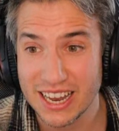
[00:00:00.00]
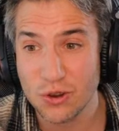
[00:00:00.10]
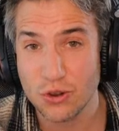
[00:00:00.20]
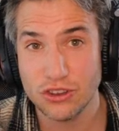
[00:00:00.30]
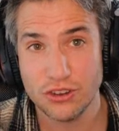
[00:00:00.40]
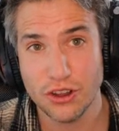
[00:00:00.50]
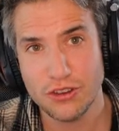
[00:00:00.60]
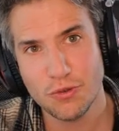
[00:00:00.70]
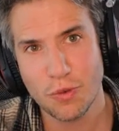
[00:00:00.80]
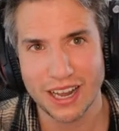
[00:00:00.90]

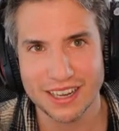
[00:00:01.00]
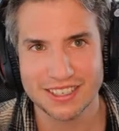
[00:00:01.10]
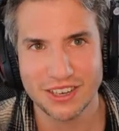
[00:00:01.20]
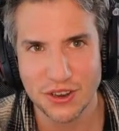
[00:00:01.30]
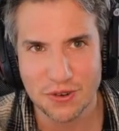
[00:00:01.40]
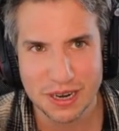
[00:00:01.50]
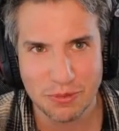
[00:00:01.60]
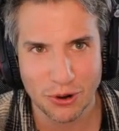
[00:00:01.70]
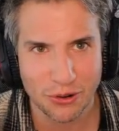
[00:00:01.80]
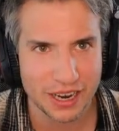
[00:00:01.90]
new, well, it's not new
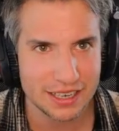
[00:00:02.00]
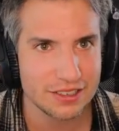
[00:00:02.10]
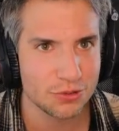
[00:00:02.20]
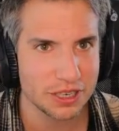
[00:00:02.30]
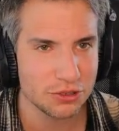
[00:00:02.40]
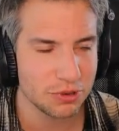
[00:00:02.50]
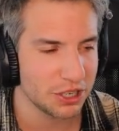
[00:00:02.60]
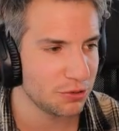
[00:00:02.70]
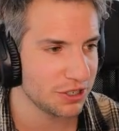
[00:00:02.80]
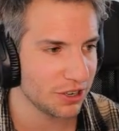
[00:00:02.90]
anymore, right?
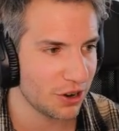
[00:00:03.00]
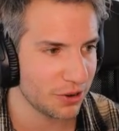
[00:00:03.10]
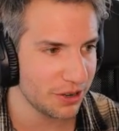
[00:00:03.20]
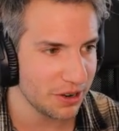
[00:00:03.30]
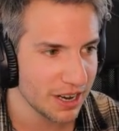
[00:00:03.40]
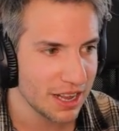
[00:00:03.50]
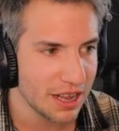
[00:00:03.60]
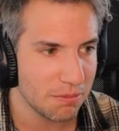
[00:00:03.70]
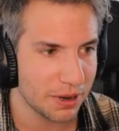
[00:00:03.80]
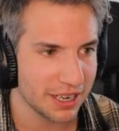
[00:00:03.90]
2022 is at corner,
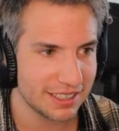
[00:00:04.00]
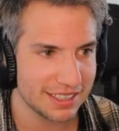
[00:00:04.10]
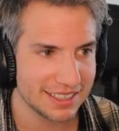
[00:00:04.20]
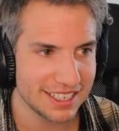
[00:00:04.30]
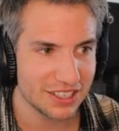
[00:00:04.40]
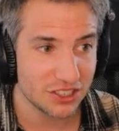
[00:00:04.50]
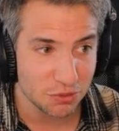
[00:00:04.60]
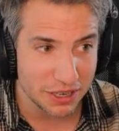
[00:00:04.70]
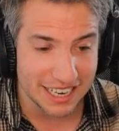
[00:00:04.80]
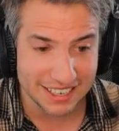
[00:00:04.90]
but since
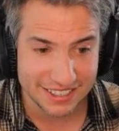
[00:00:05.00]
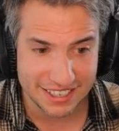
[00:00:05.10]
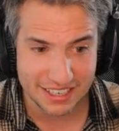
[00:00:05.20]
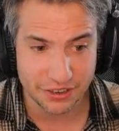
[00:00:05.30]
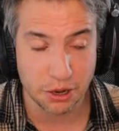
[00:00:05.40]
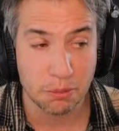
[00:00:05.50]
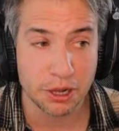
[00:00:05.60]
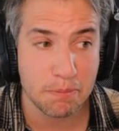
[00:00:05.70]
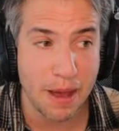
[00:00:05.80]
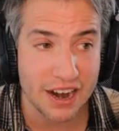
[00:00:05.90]
2019, the
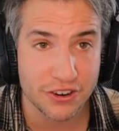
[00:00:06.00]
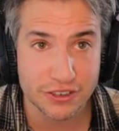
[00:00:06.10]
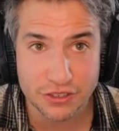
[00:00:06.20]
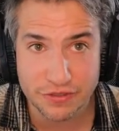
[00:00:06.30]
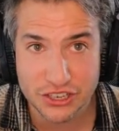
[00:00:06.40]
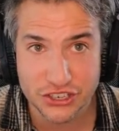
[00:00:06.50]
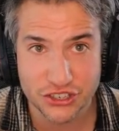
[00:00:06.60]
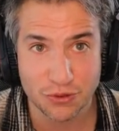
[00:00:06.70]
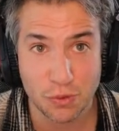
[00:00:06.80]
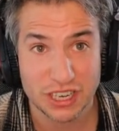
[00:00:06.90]
double patterns
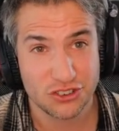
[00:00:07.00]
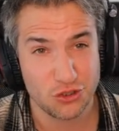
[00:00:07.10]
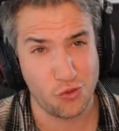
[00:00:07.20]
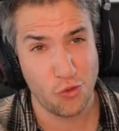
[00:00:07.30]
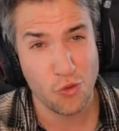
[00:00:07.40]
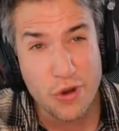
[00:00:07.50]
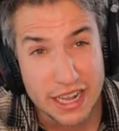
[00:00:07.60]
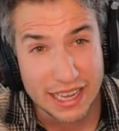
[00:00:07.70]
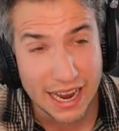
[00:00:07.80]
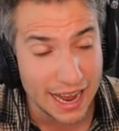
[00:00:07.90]
feature, which
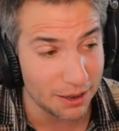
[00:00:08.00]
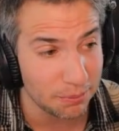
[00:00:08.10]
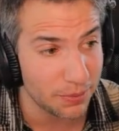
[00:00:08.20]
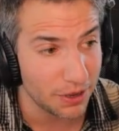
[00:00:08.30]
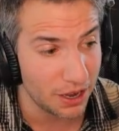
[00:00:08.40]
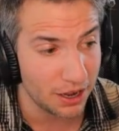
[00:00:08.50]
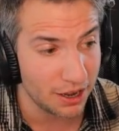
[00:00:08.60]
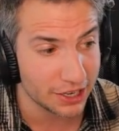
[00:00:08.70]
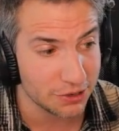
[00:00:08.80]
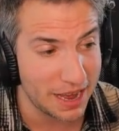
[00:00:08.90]
really helped
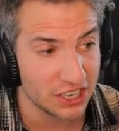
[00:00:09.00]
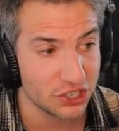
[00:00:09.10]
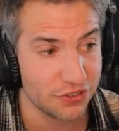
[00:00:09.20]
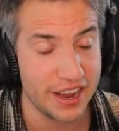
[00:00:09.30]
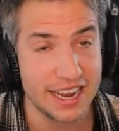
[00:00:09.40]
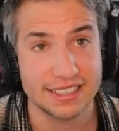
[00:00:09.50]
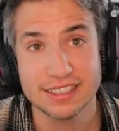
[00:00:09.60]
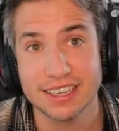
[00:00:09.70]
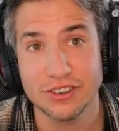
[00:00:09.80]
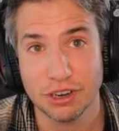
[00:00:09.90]
to manage
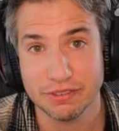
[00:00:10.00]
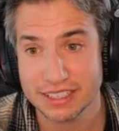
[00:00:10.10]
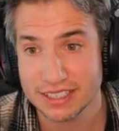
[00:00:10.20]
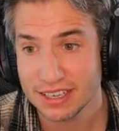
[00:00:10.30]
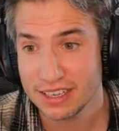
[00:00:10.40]
phases in Revit.